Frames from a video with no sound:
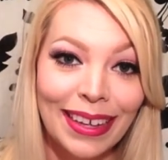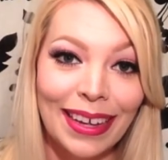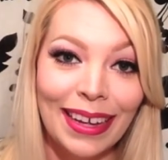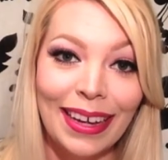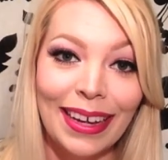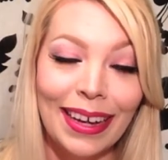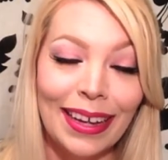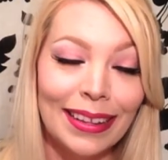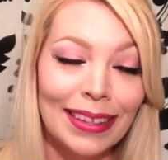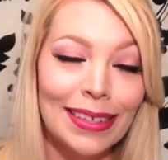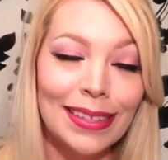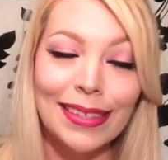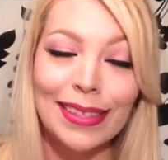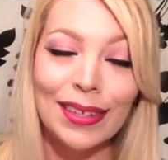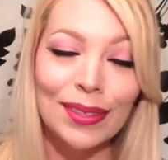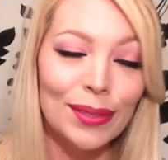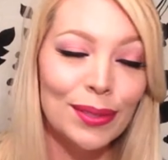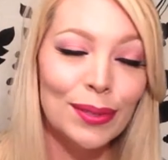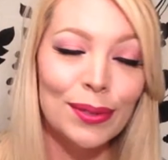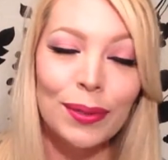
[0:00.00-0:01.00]
And that
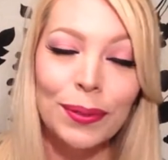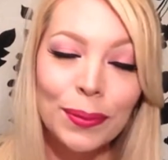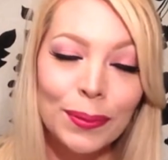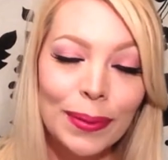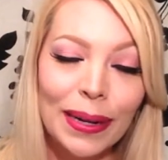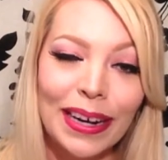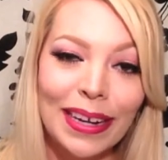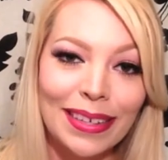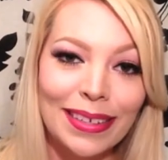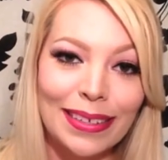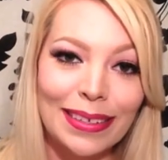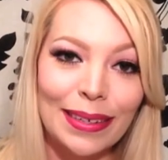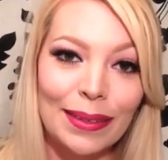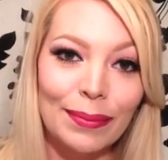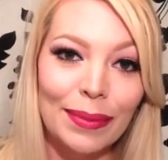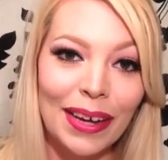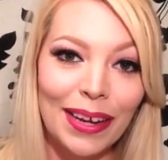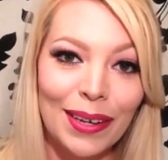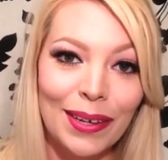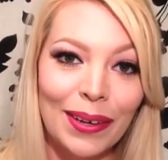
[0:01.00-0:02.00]
sounds so random,
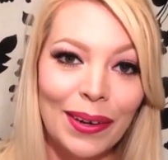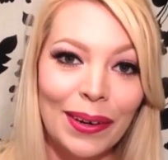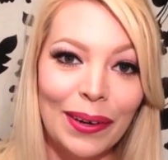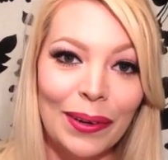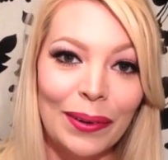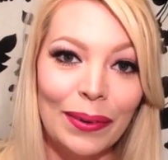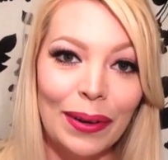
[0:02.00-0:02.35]
I know.